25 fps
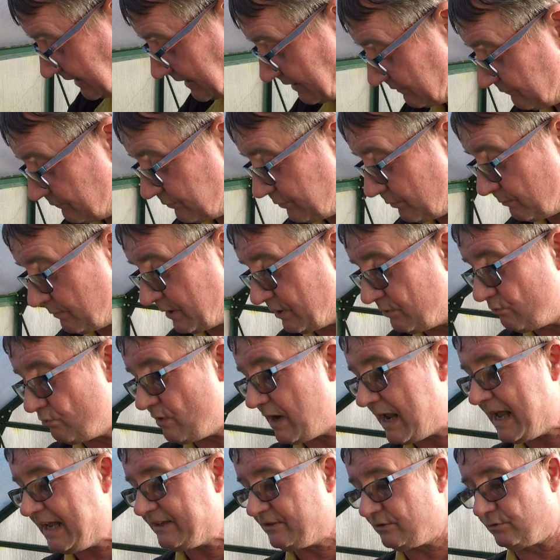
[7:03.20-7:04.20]
then for me
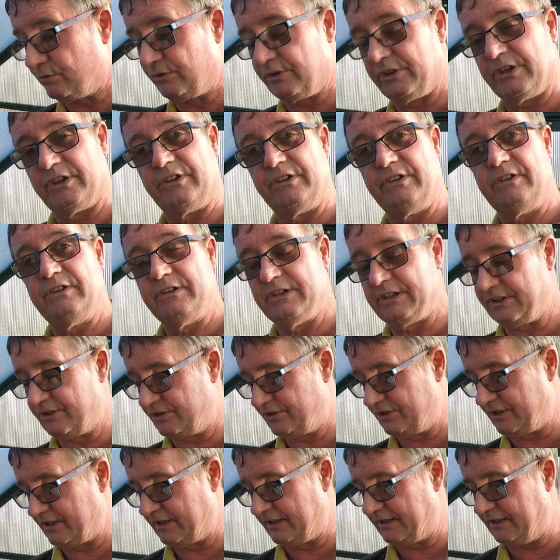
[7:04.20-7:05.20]
red onion
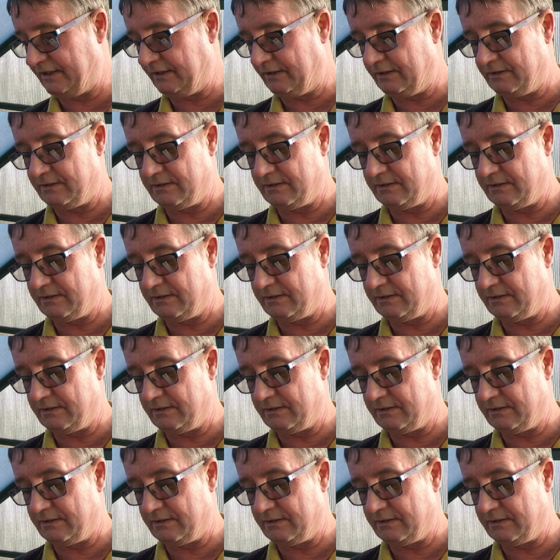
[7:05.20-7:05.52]
this year,